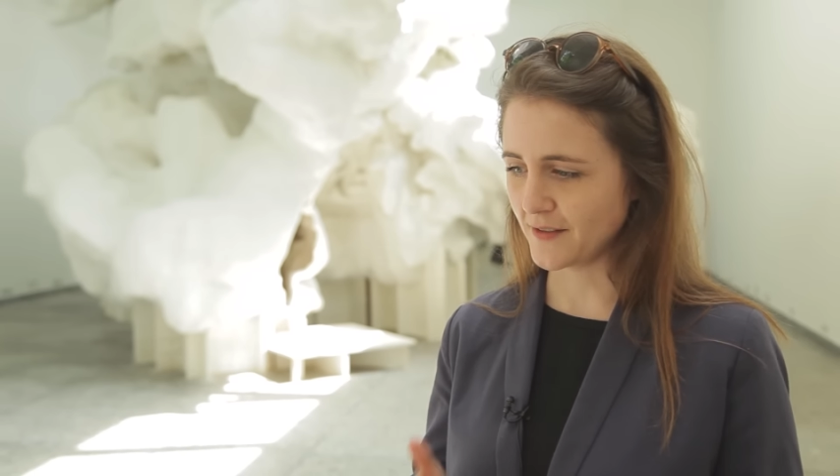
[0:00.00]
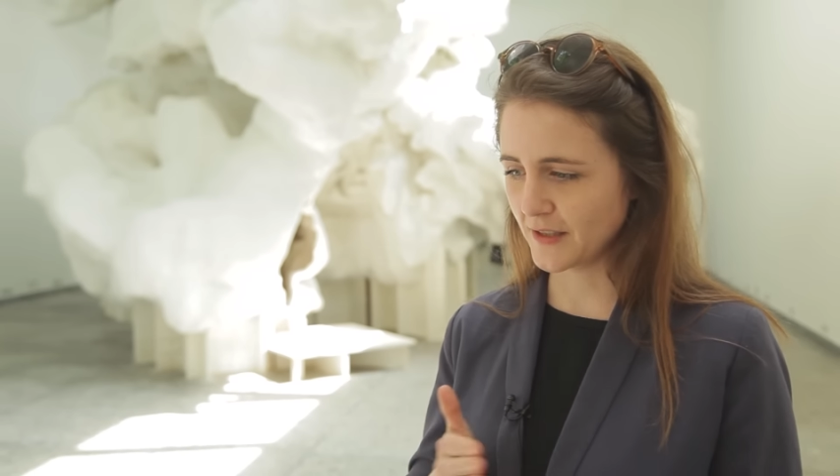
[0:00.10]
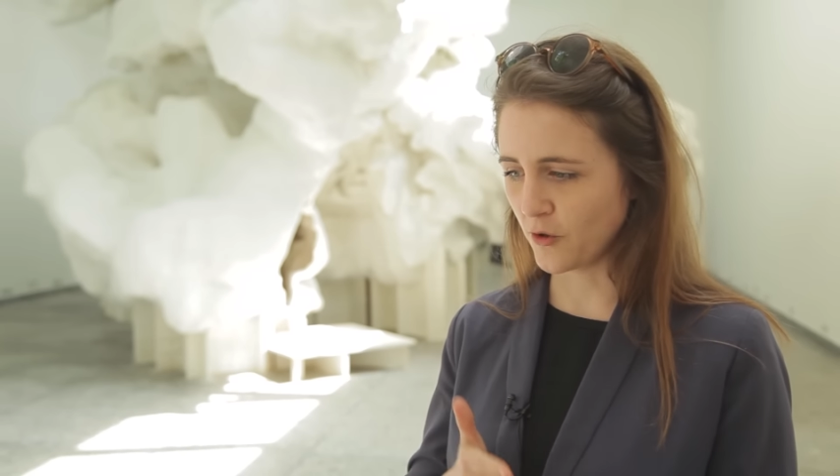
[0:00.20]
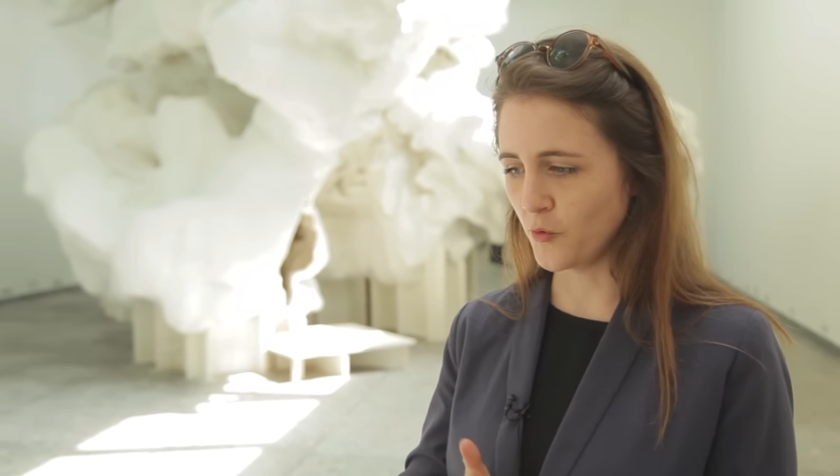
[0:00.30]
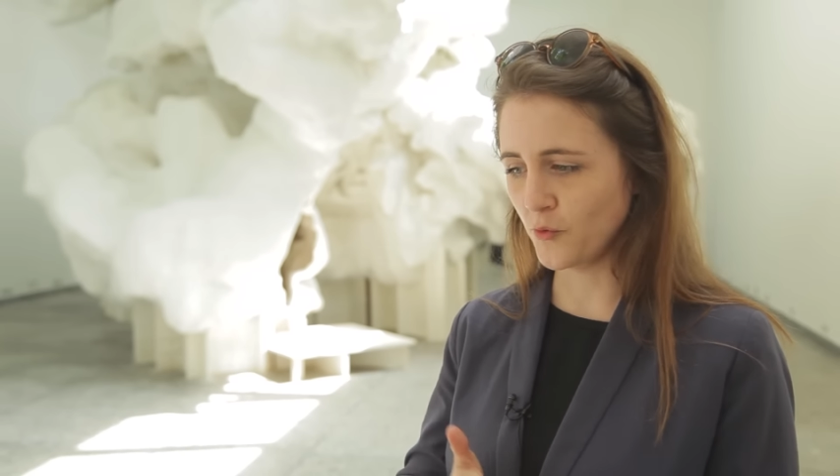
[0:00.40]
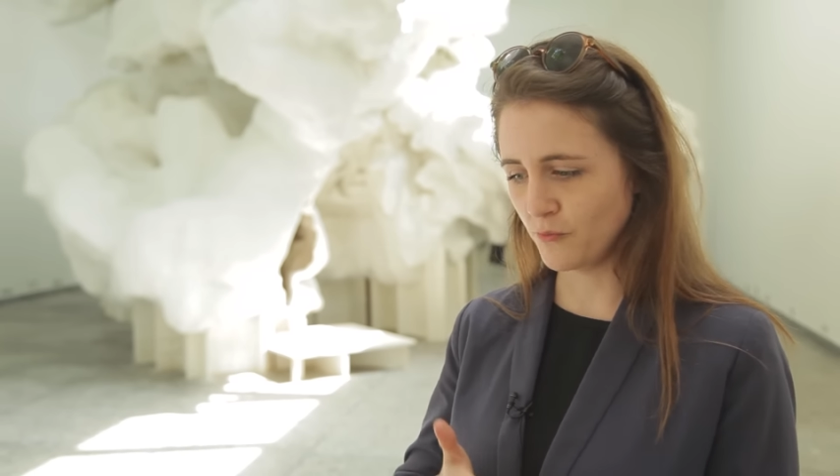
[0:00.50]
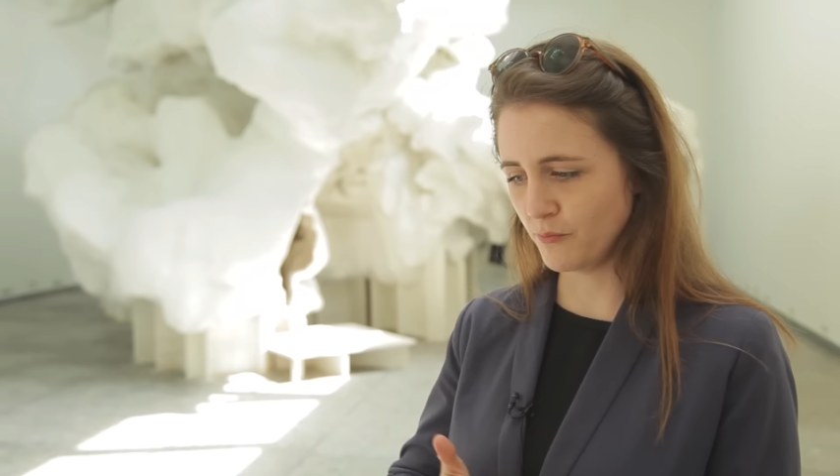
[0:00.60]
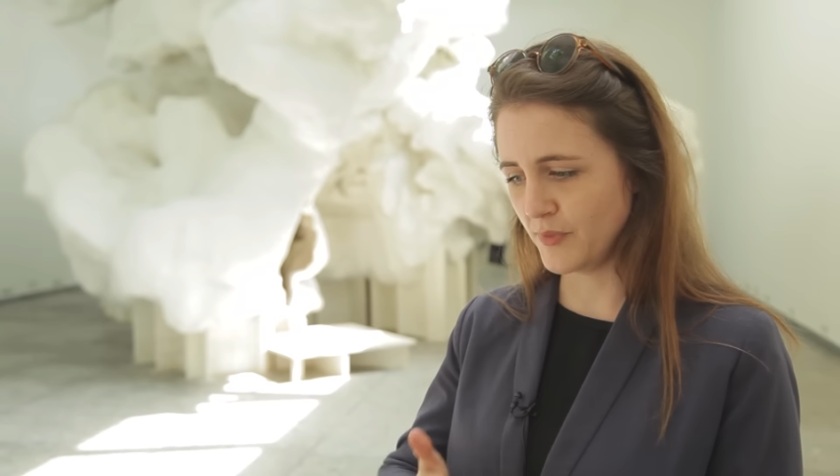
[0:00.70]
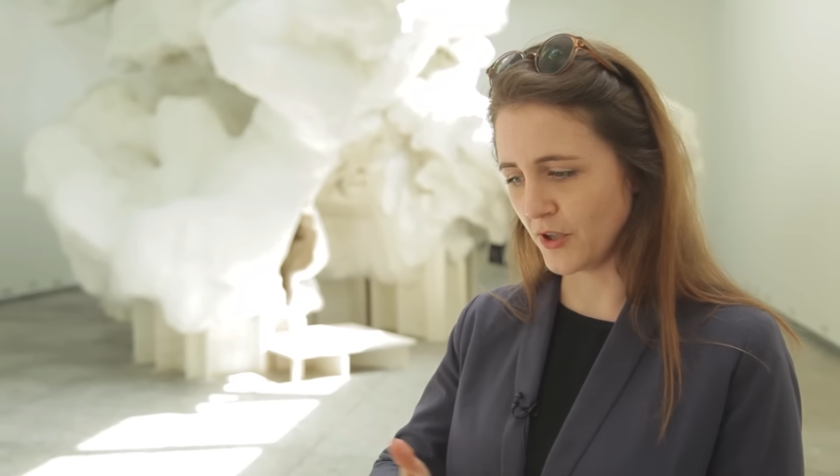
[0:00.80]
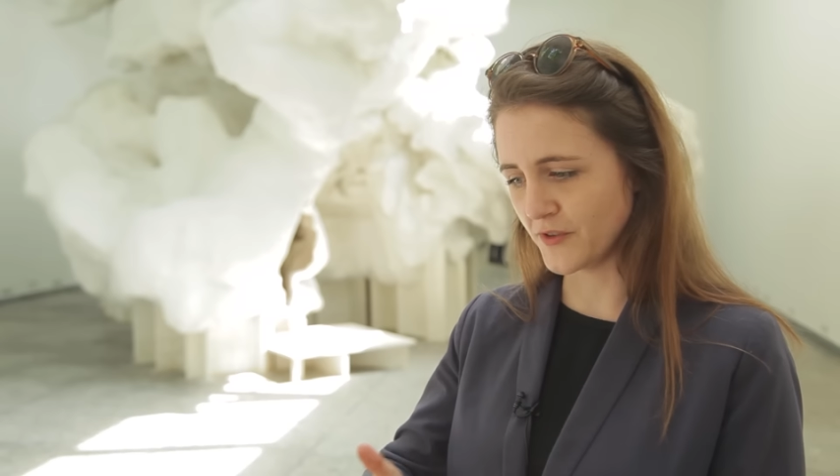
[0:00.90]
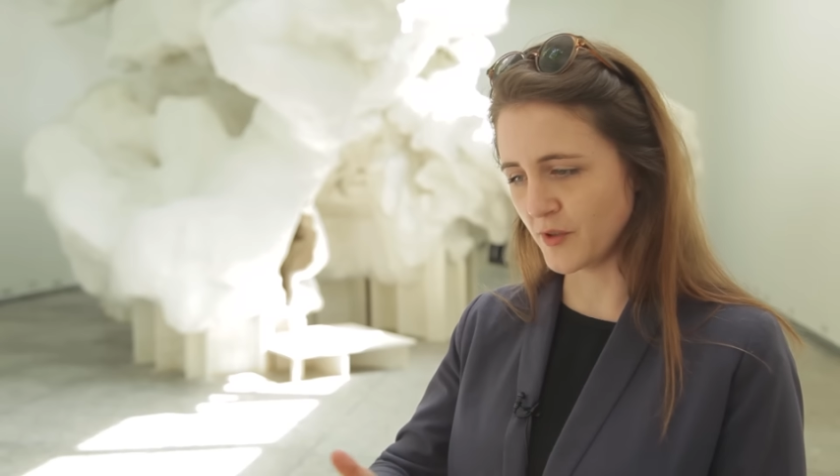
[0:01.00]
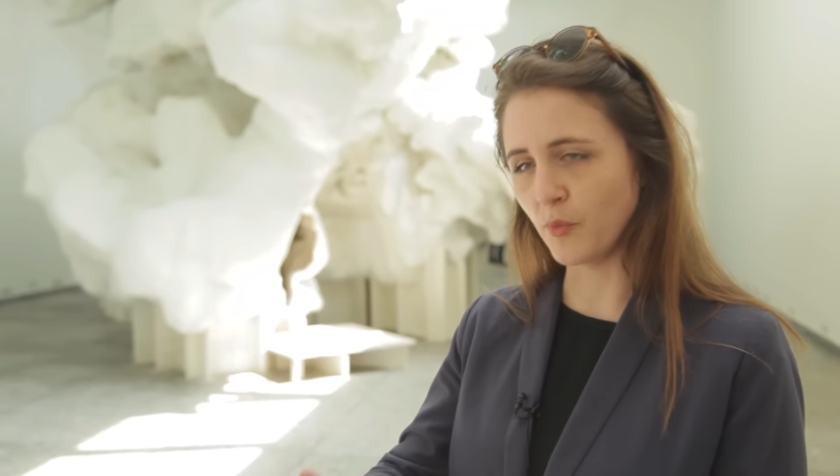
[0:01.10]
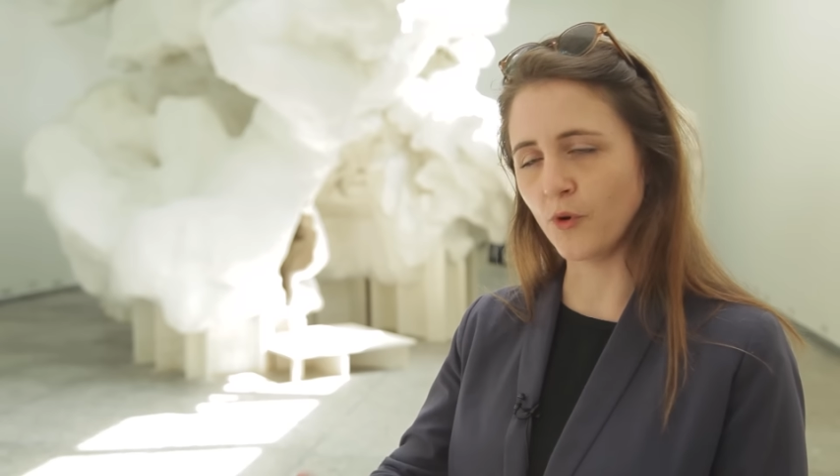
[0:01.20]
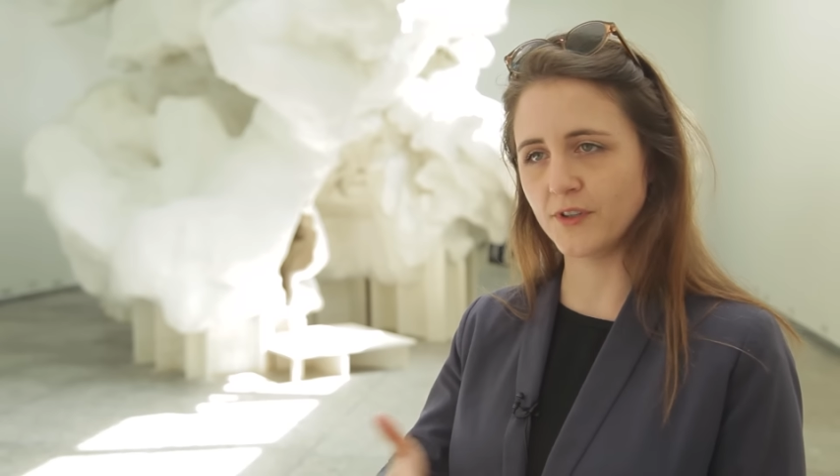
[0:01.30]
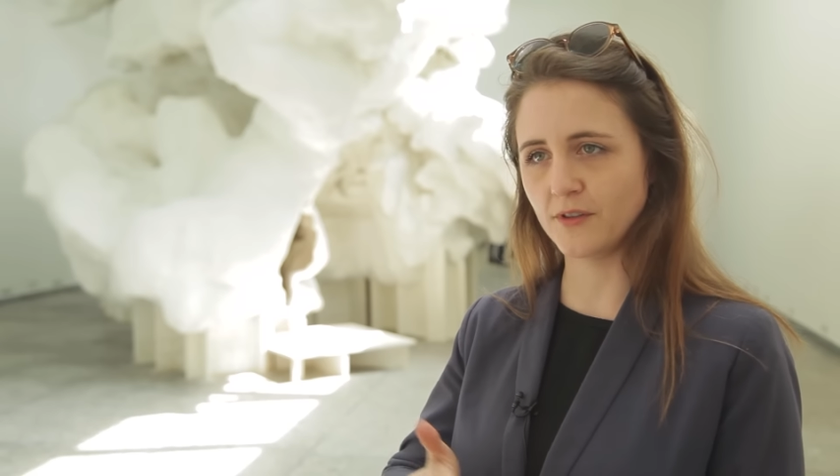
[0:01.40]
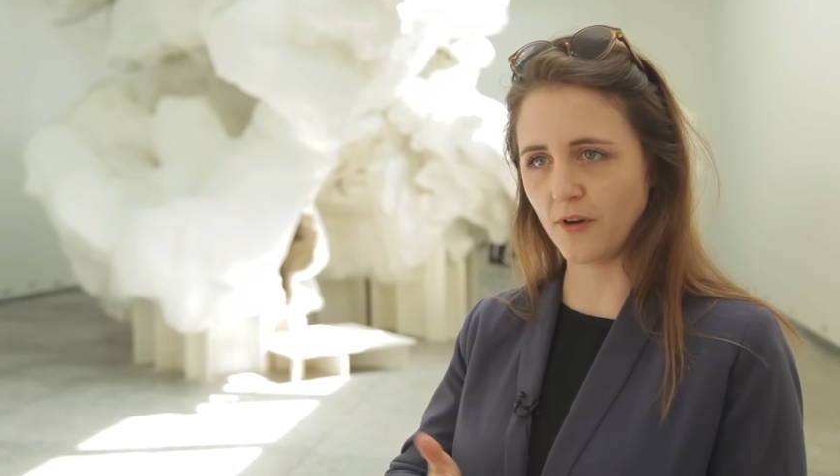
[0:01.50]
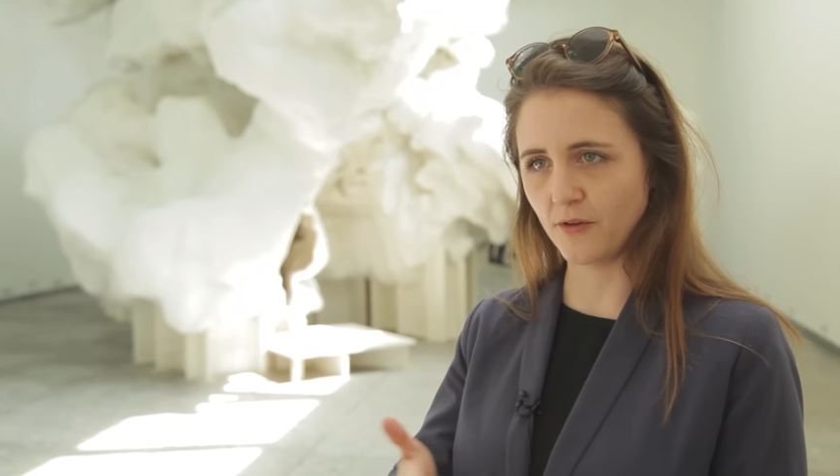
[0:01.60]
go beyond the border